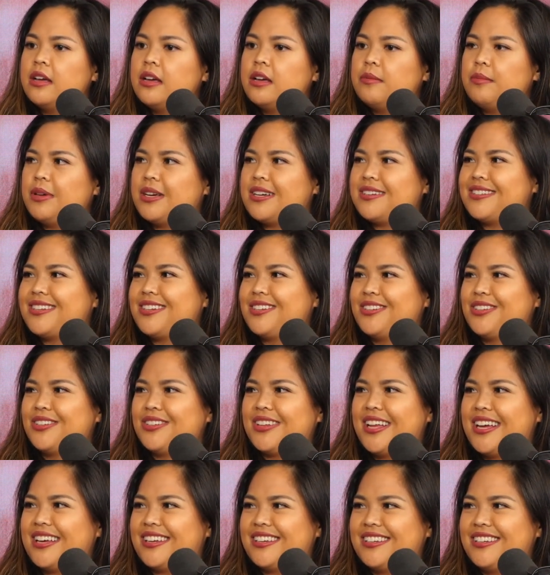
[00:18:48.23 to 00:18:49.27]
because it'll
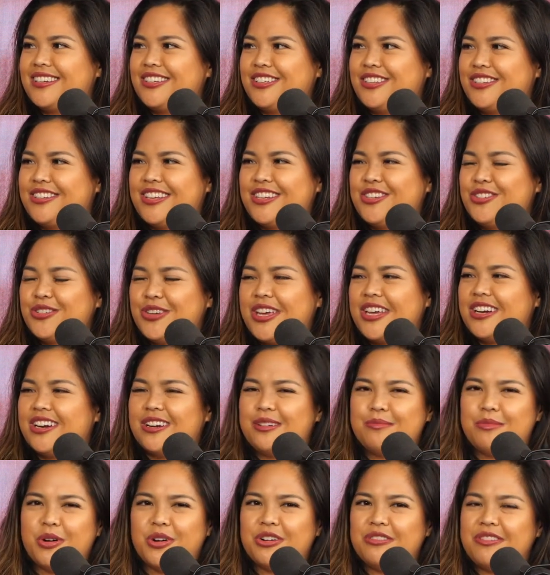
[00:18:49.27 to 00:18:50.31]
like, then you'll get
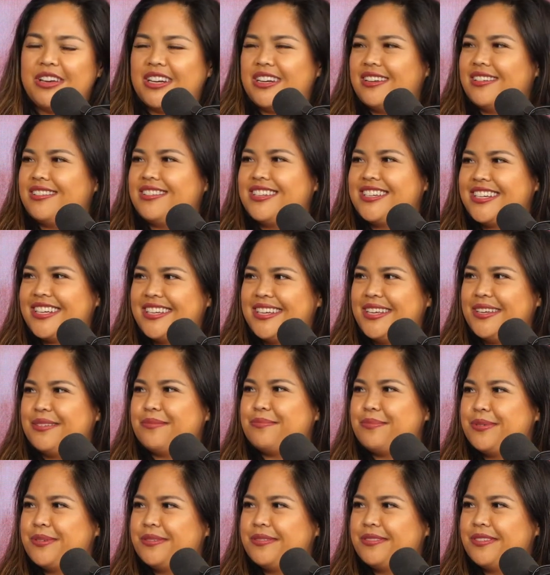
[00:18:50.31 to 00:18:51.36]
unmotivated to
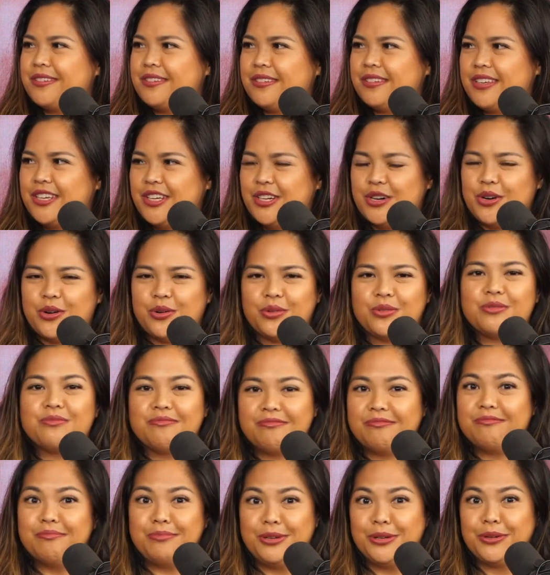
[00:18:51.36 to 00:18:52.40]
keep, you know,
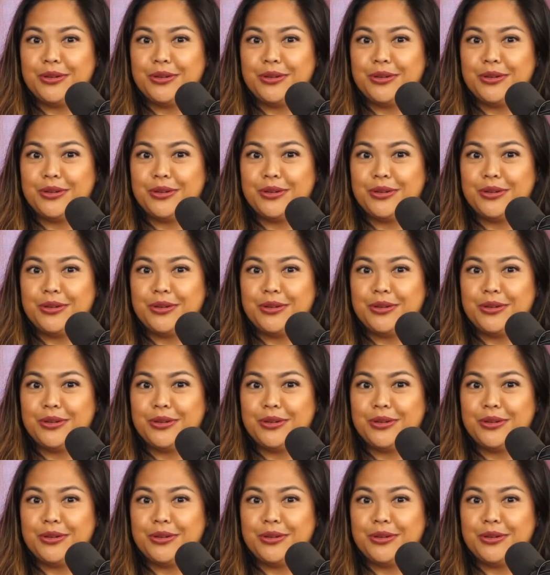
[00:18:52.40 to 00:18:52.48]
building